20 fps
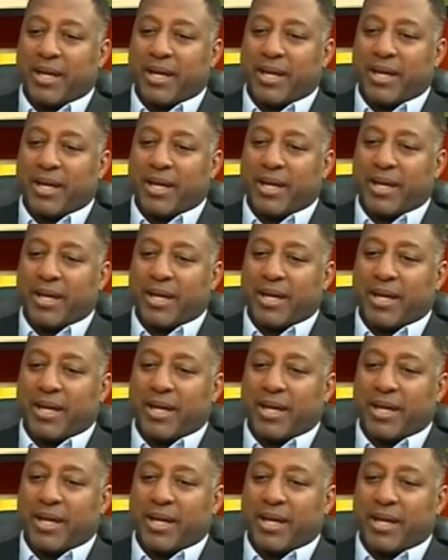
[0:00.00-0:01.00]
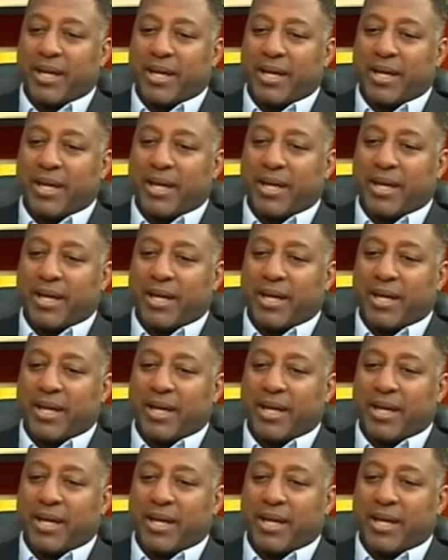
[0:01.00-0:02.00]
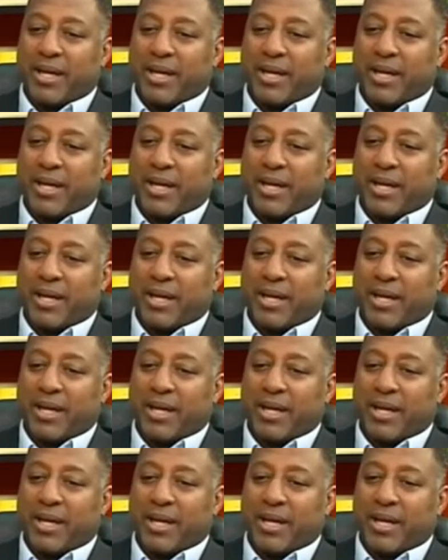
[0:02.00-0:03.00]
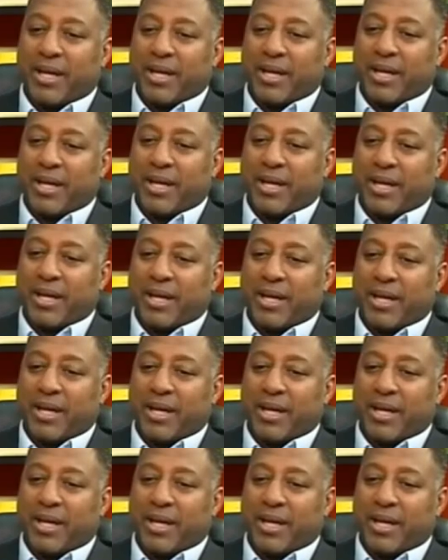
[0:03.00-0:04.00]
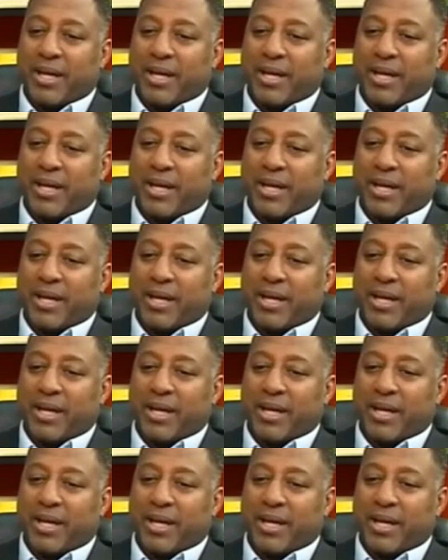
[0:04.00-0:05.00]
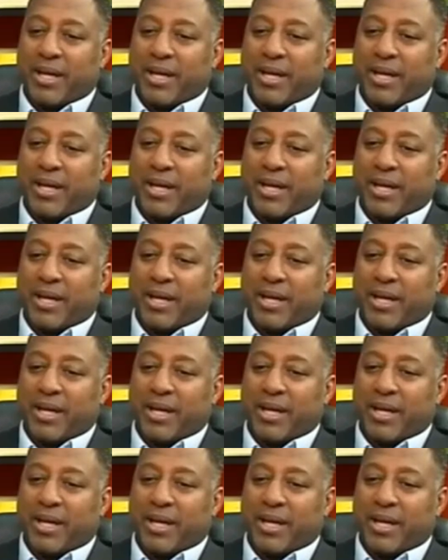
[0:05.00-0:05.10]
This person isn't speaking.